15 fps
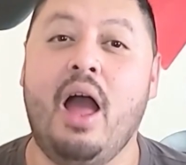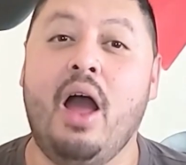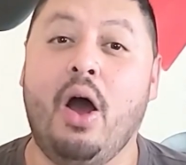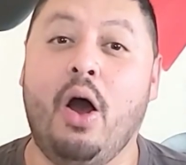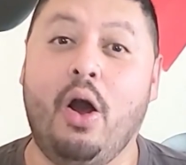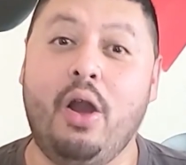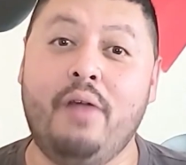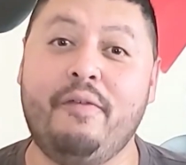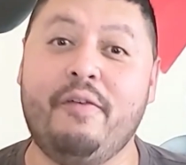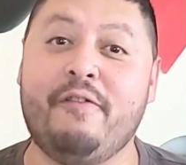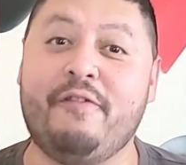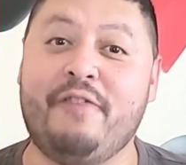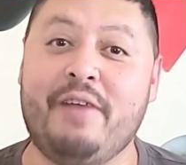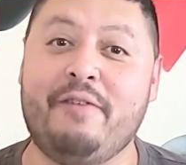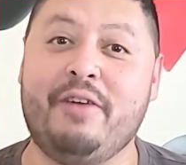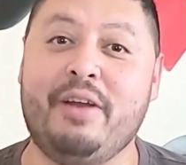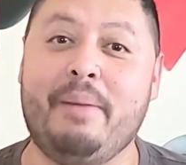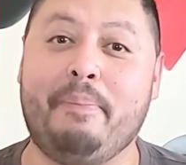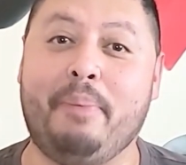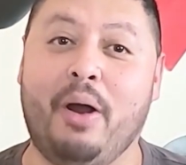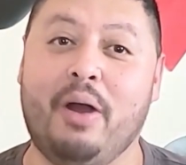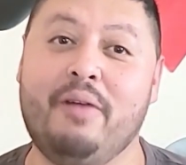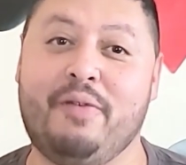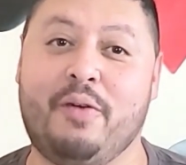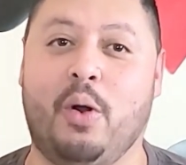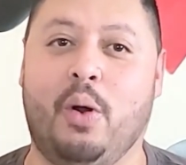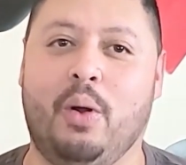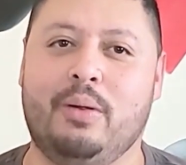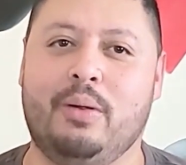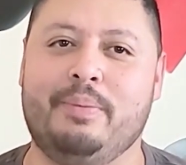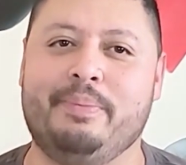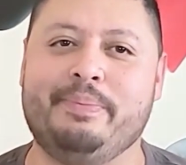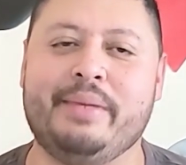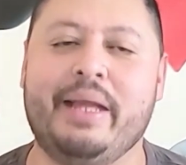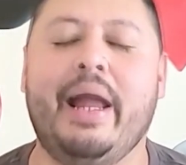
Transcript: all of our favorite port of call.